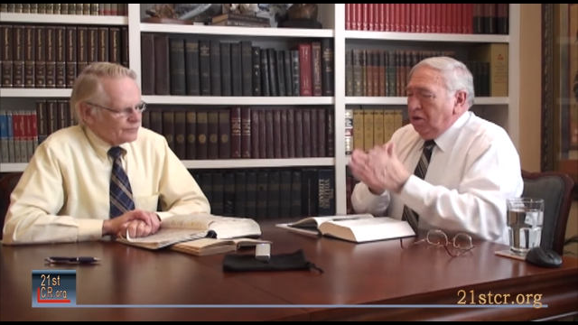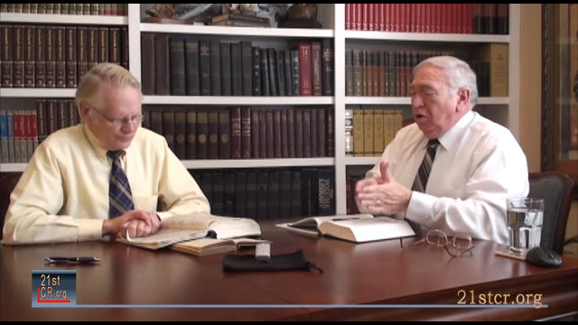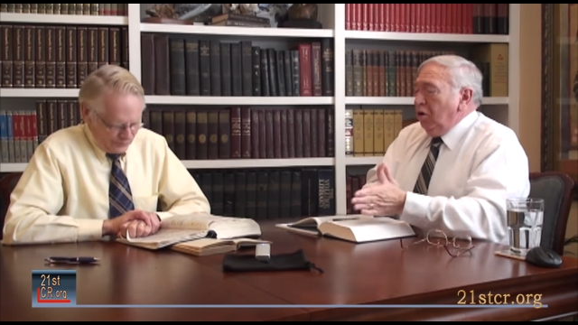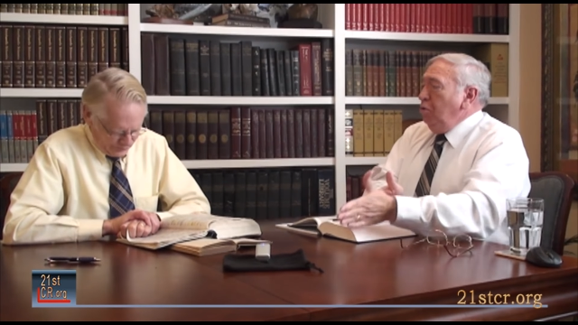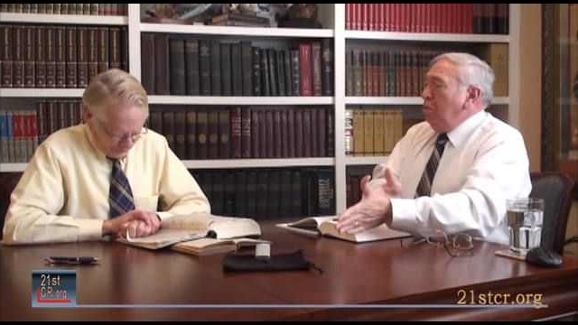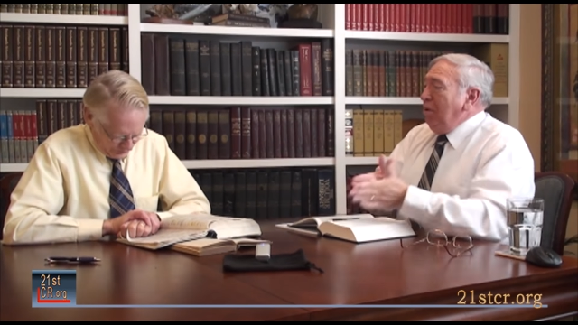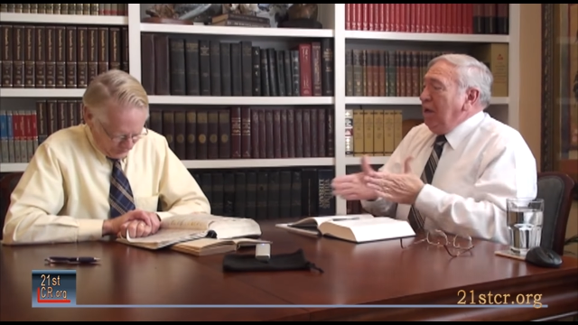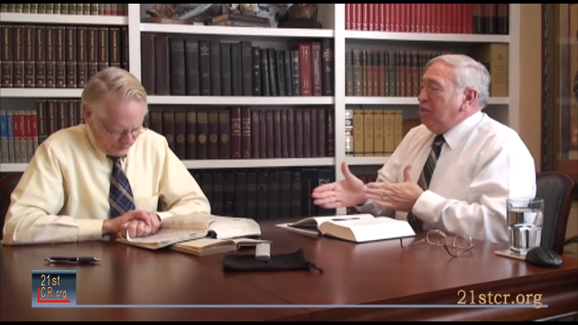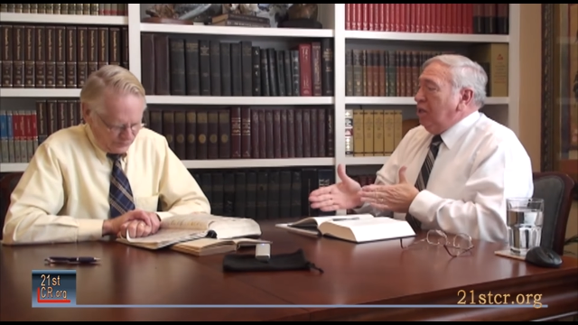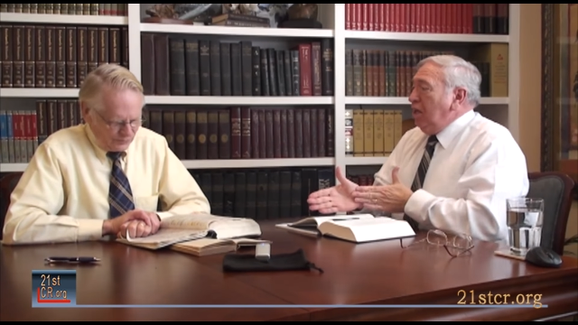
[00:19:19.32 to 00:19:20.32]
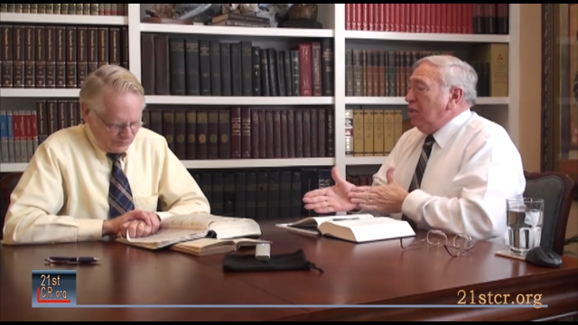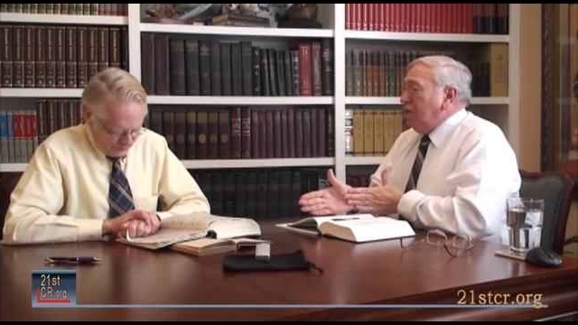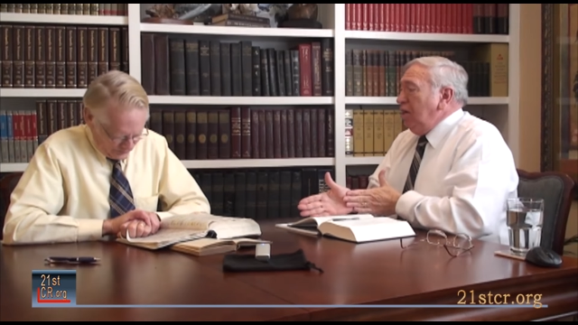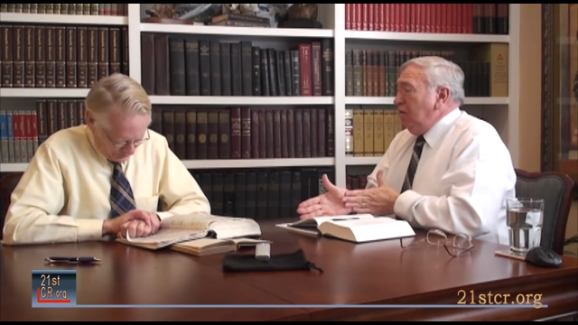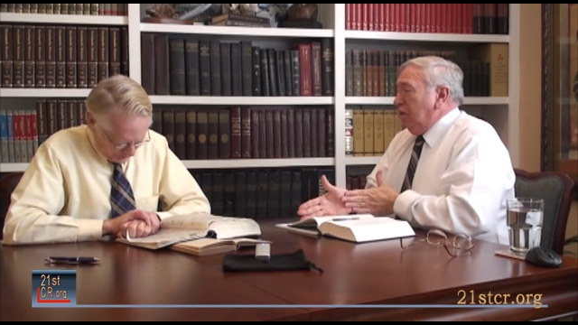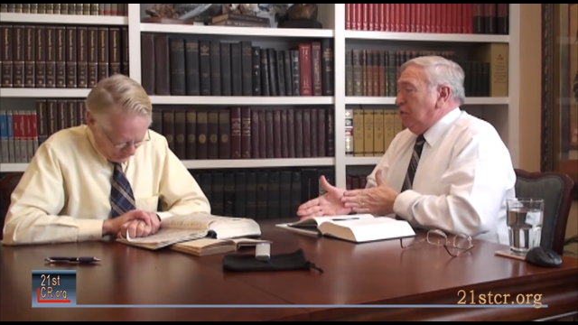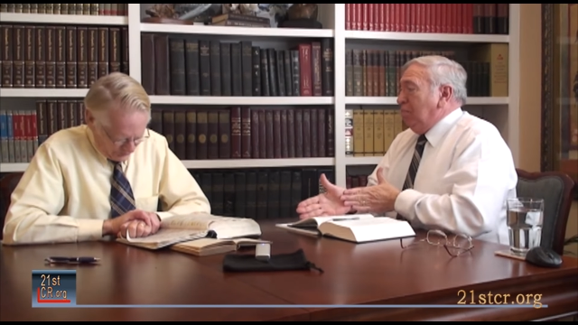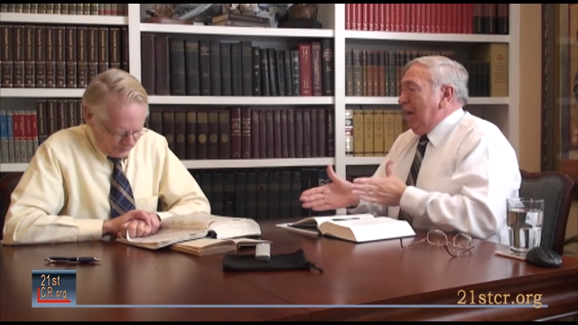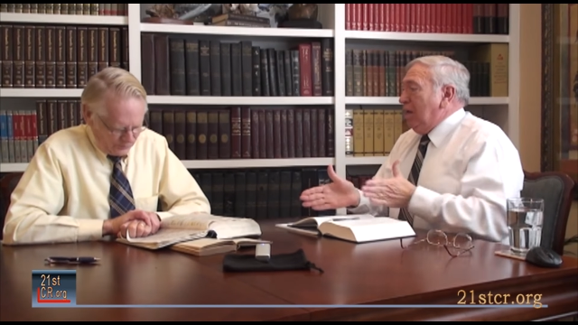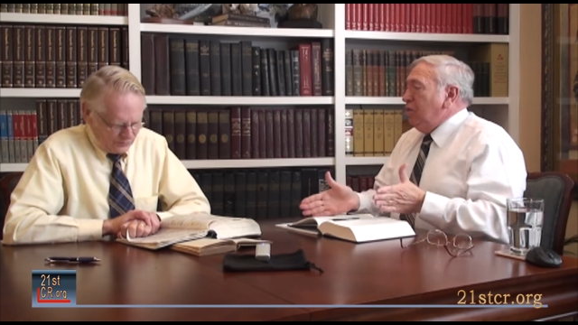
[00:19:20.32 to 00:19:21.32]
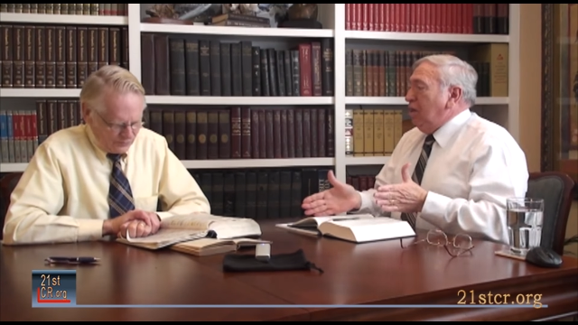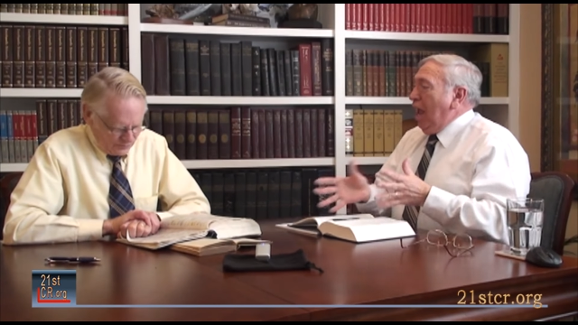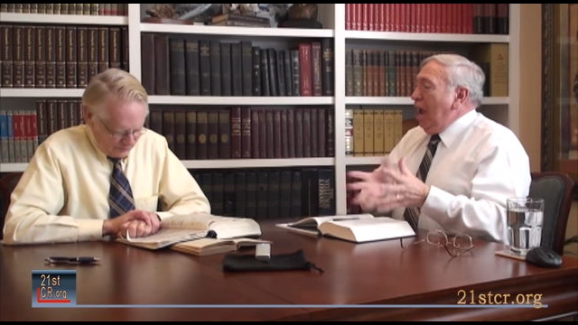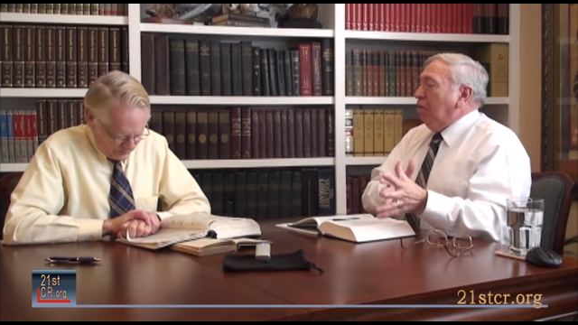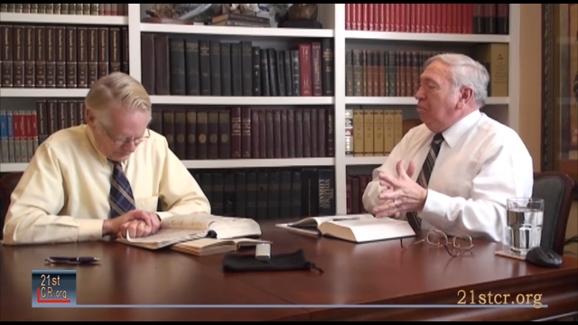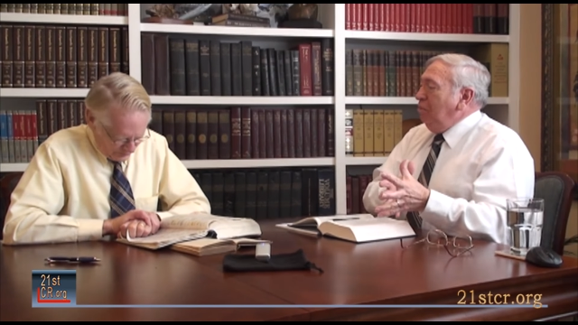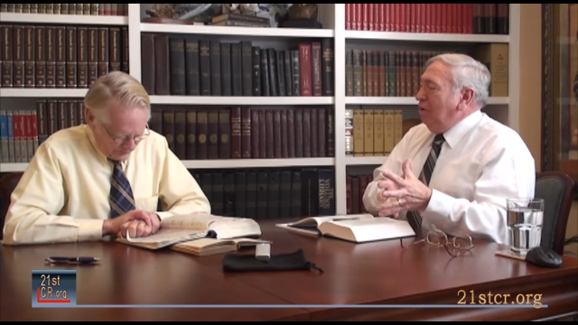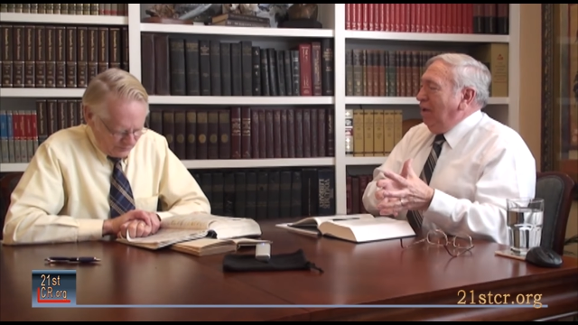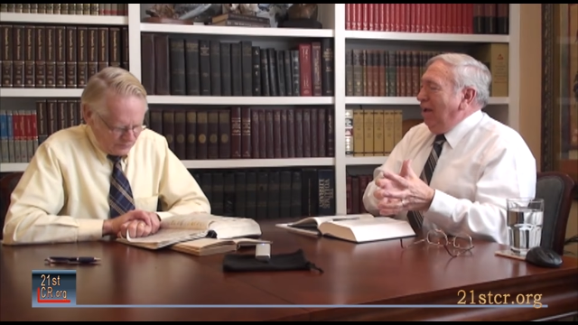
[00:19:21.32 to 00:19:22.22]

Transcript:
Speaker 1: it took a human being to get us into this mess, Adam.